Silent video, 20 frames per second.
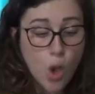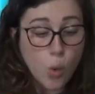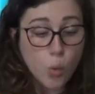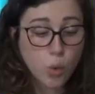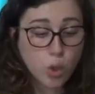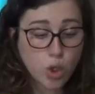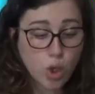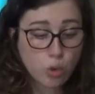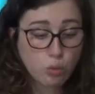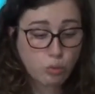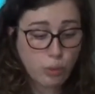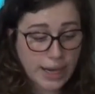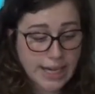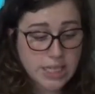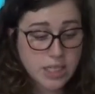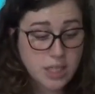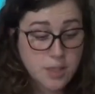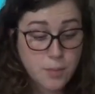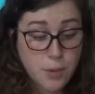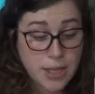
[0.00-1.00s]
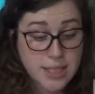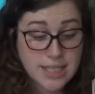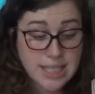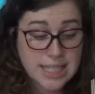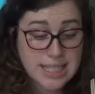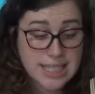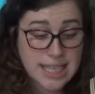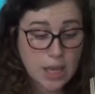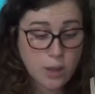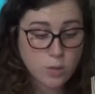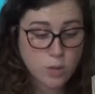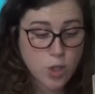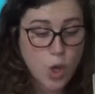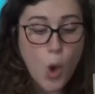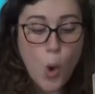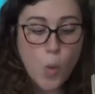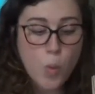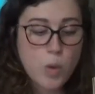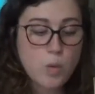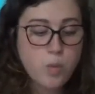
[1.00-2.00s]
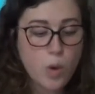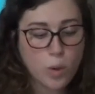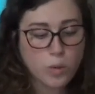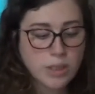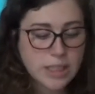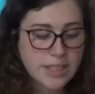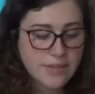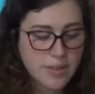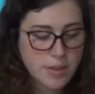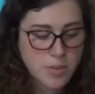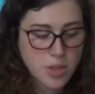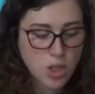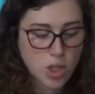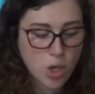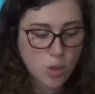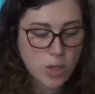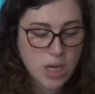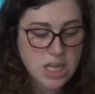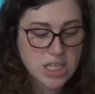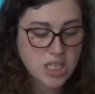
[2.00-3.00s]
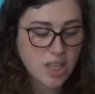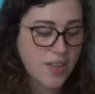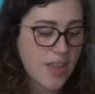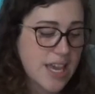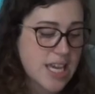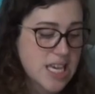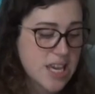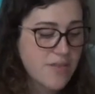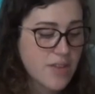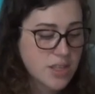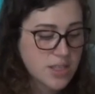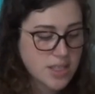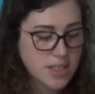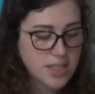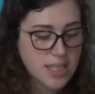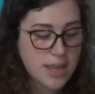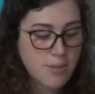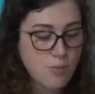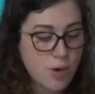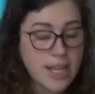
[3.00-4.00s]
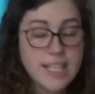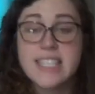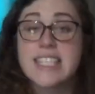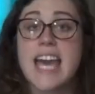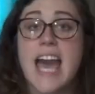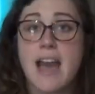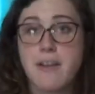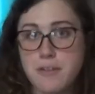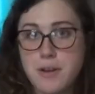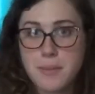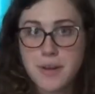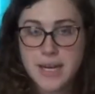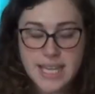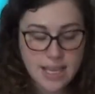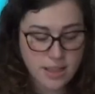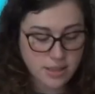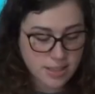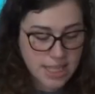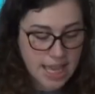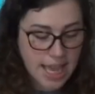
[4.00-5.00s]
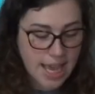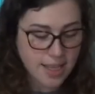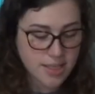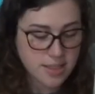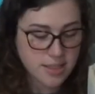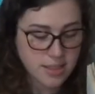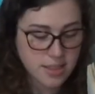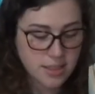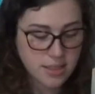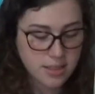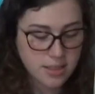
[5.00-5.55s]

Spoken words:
We'll go right to the president's house. We won't leave them alone until they give us the same rights everybody else has.